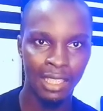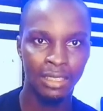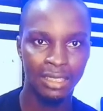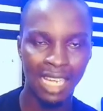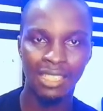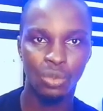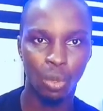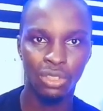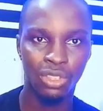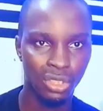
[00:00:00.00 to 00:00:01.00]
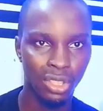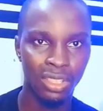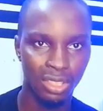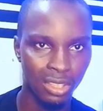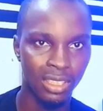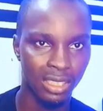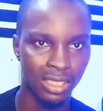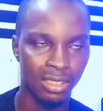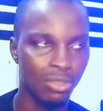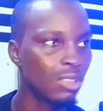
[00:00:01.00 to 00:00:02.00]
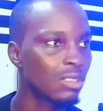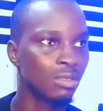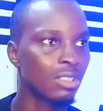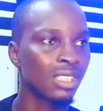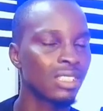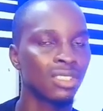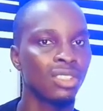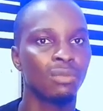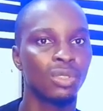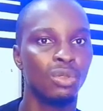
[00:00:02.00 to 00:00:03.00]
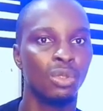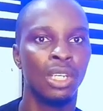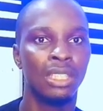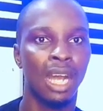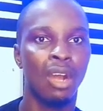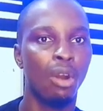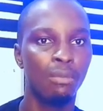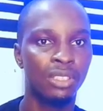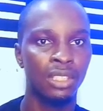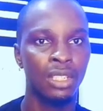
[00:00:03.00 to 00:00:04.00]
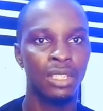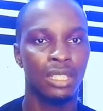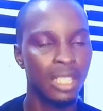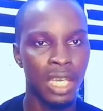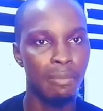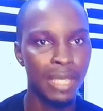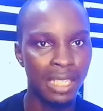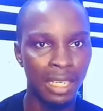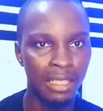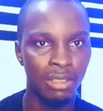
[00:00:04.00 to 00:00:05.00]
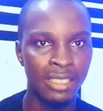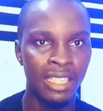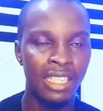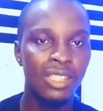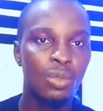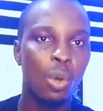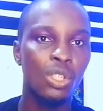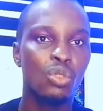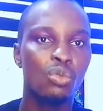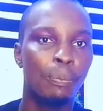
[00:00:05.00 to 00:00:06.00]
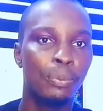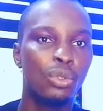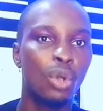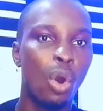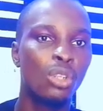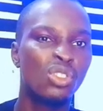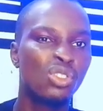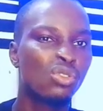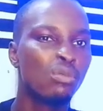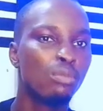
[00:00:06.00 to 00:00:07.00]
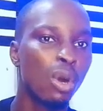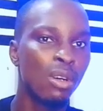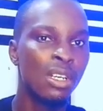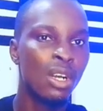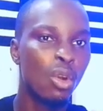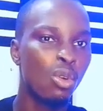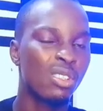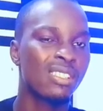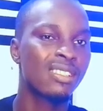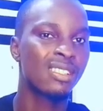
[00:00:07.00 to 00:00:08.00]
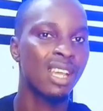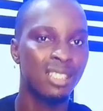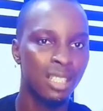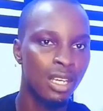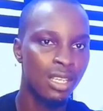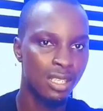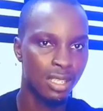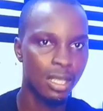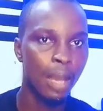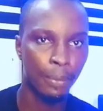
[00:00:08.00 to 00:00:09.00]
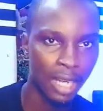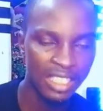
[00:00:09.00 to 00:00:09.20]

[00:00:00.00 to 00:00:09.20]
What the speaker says: That is what success is. You don't need success is not something that comes immediately. It's what you build on small, consistent step. Right